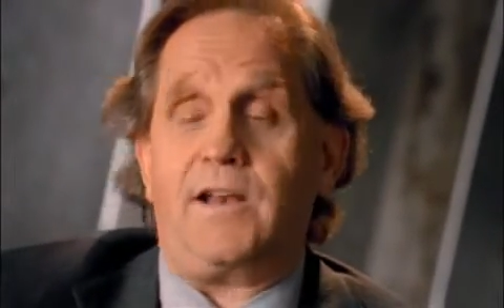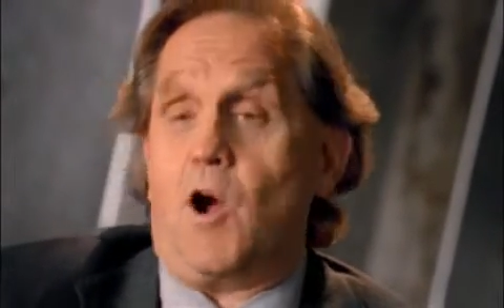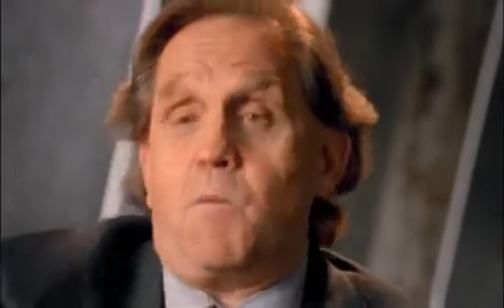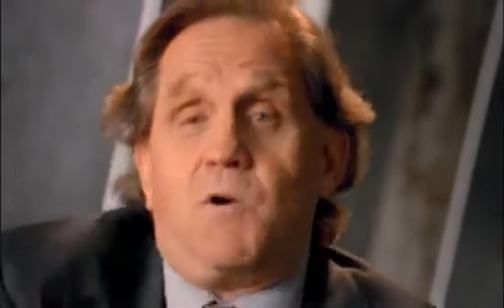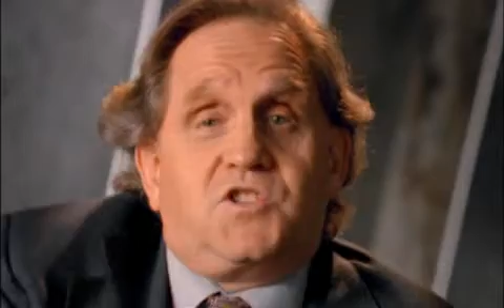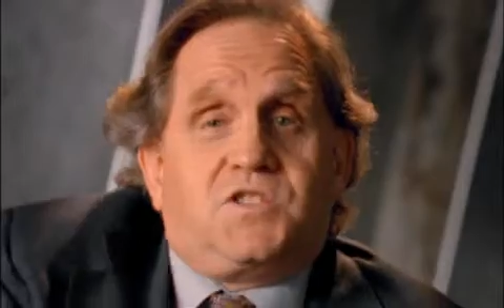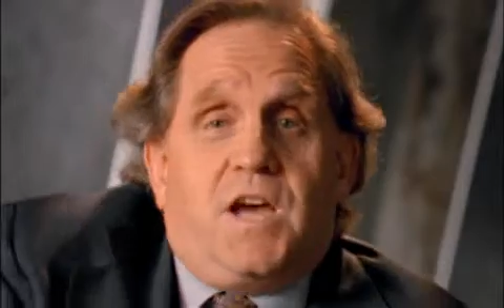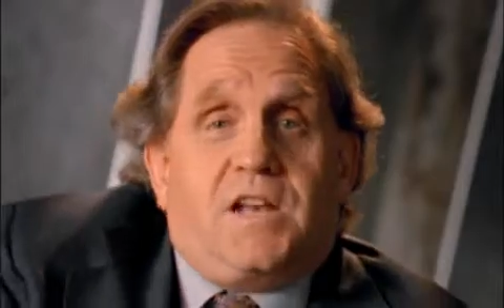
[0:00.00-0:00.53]
and
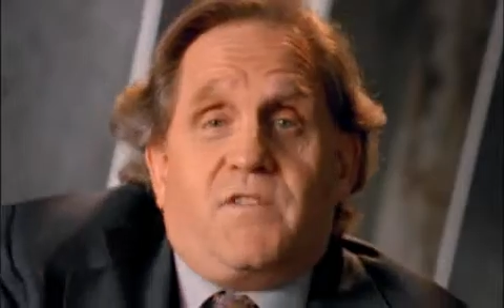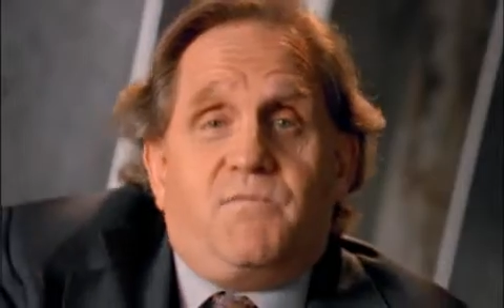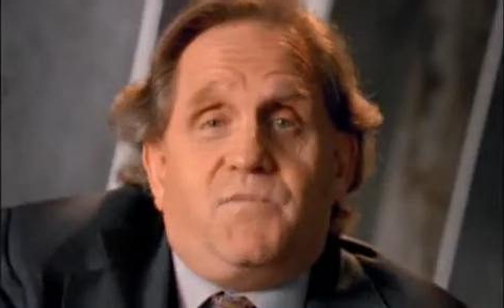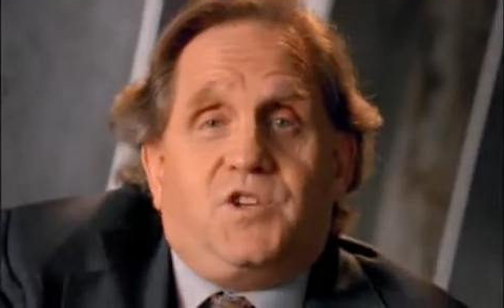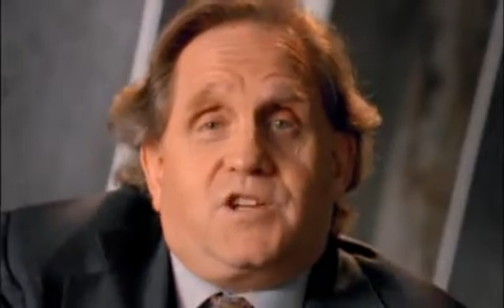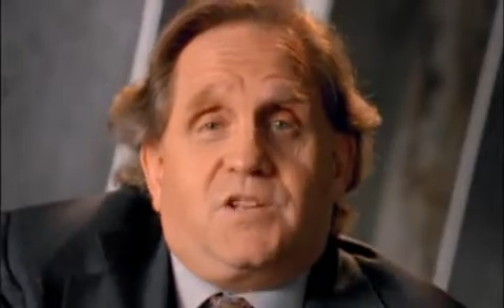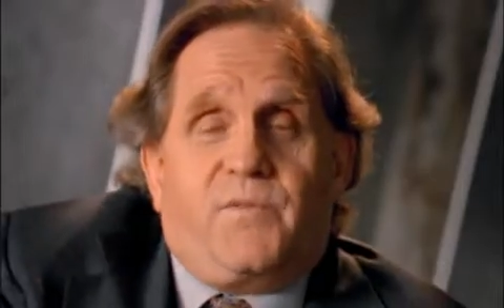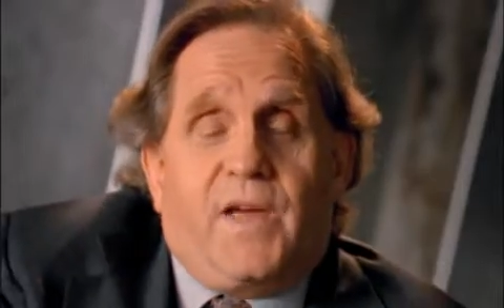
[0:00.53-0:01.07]
almost none of
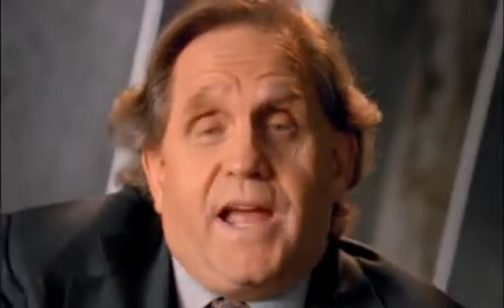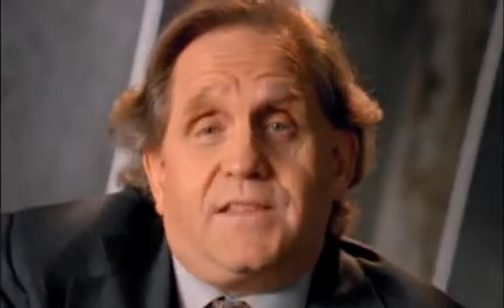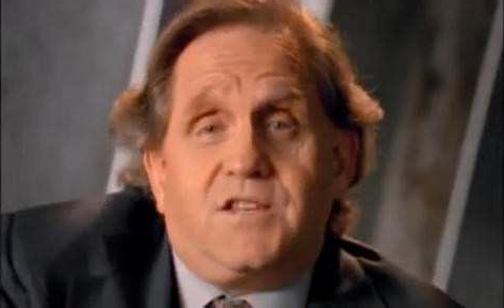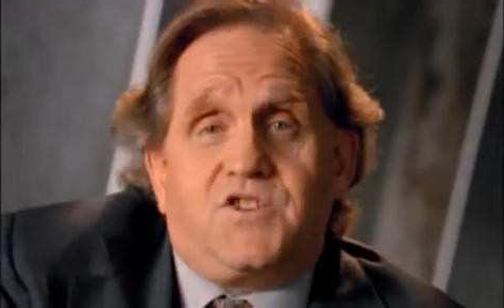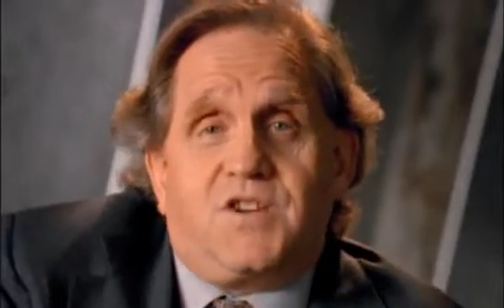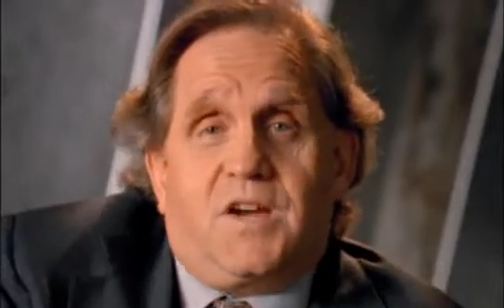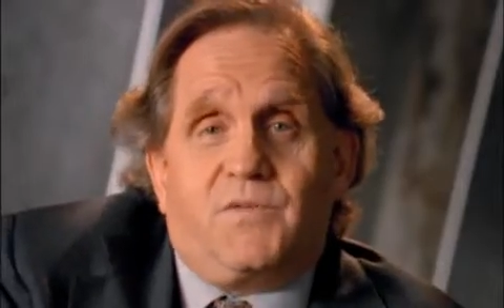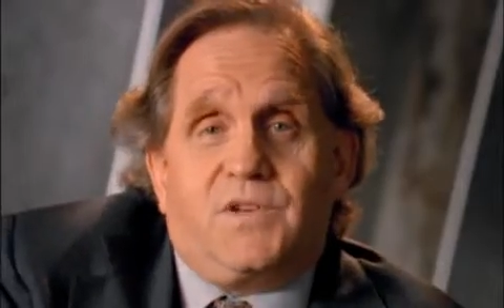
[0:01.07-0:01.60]
them took
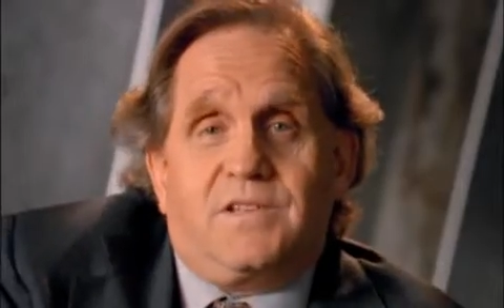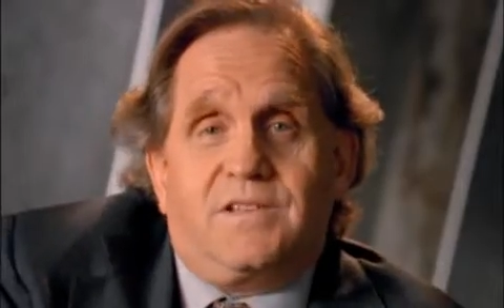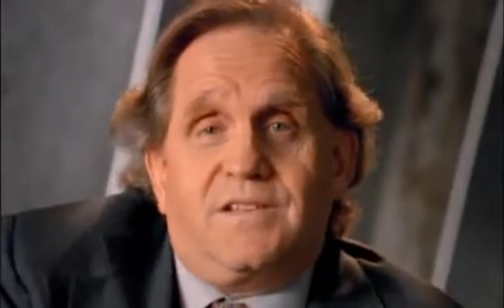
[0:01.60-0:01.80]
advantage of it.